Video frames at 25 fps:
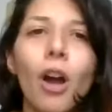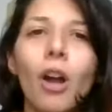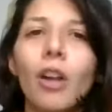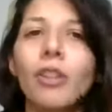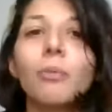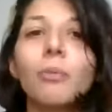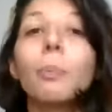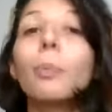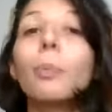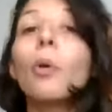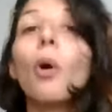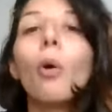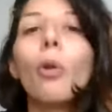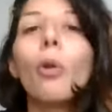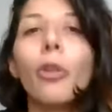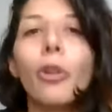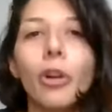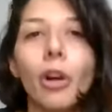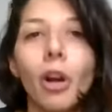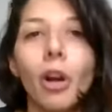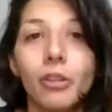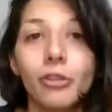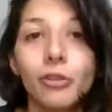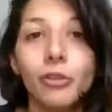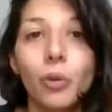as broader
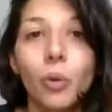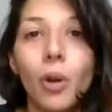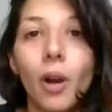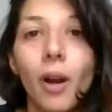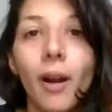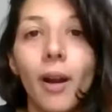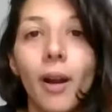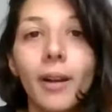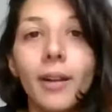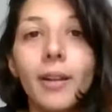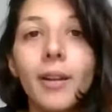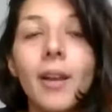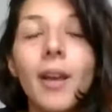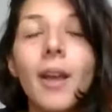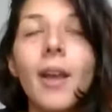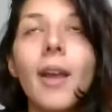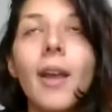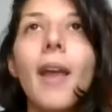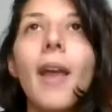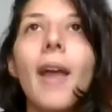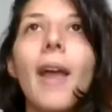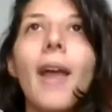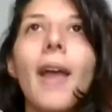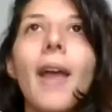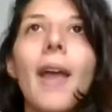as you can,
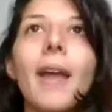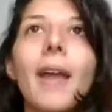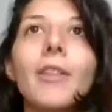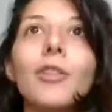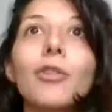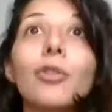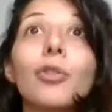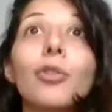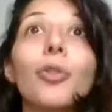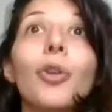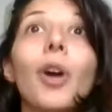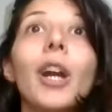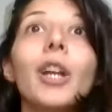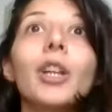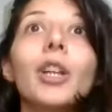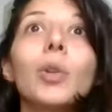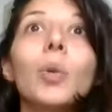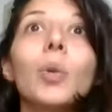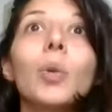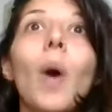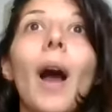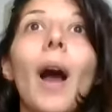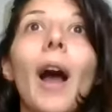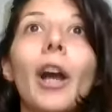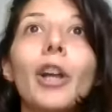and try
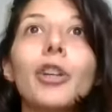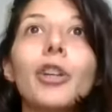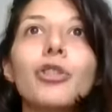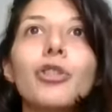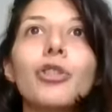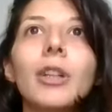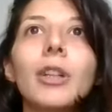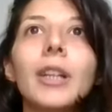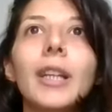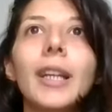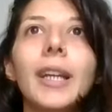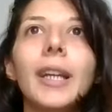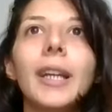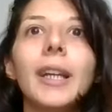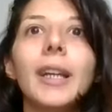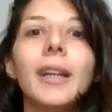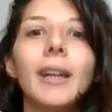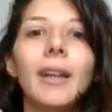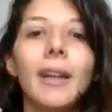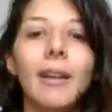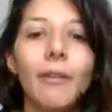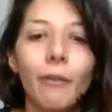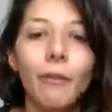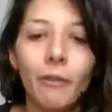to actually